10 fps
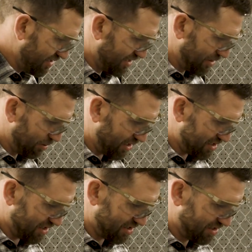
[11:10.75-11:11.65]
in the
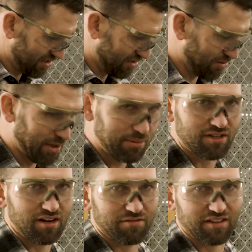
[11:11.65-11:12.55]
process. So maybe
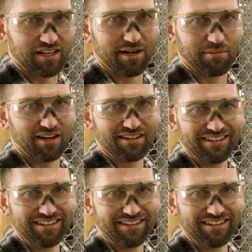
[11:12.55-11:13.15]
turn off the camera.